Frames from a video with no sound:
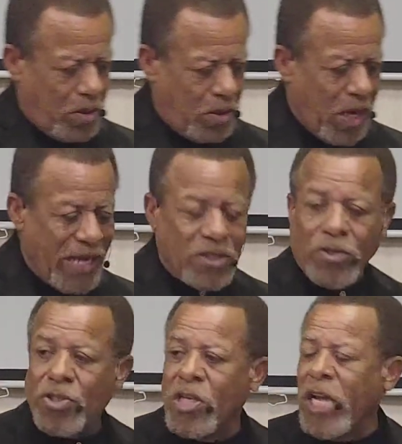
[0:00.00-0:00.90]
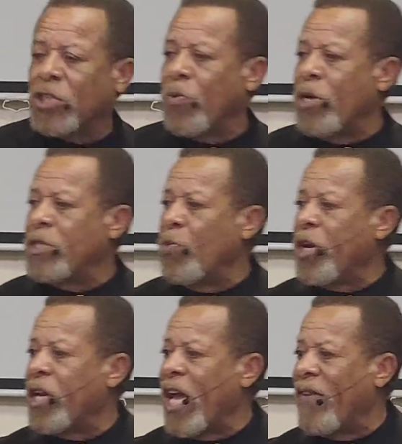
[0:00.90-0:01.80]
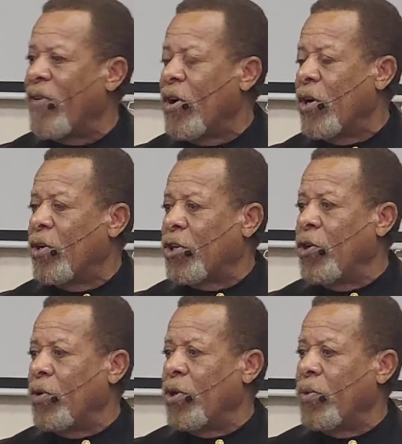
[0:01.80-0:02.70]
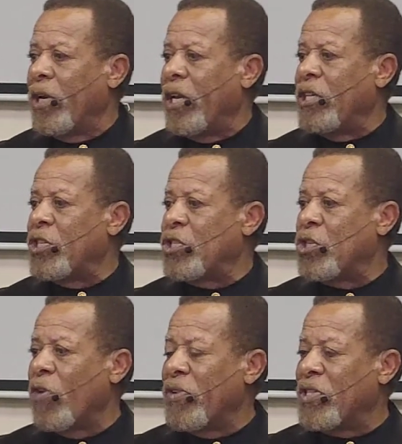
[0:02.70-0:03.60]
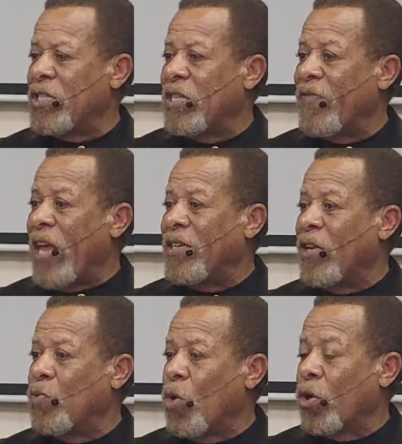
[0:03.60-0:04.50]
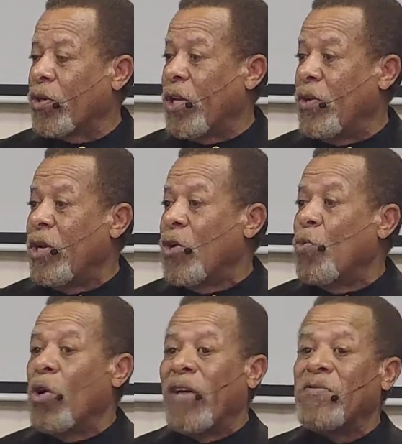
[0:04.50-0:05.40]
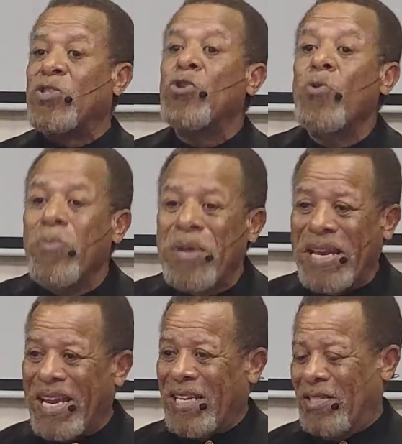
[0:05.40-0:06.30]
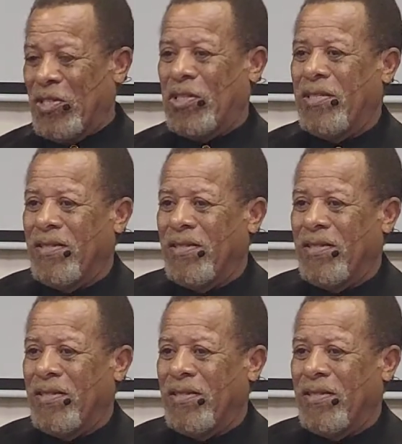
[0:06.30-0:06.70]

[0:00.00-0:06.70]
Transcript: nice little sanctuaries that we can have cute little religious services, and if that doesn't work, then we'll have Zoom meetings.